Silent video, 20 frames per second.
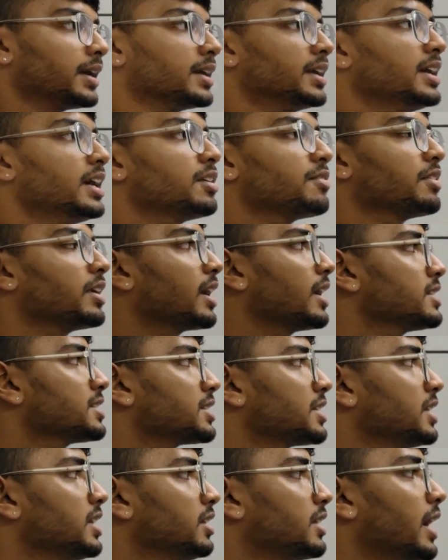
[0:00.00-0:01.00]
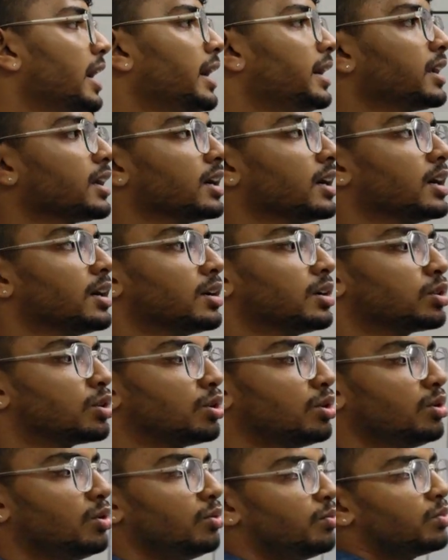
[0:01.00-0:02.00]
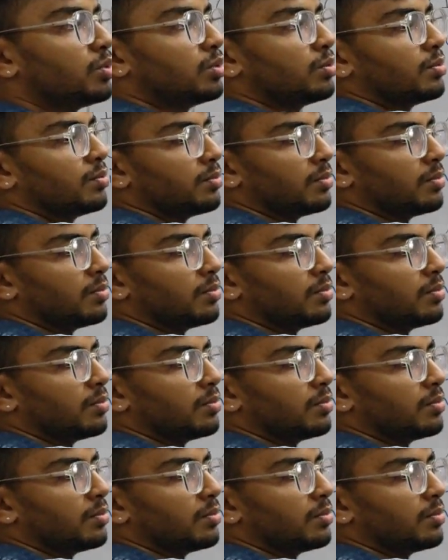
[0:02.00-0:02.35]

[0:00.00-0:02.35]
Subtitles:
Here we can see that through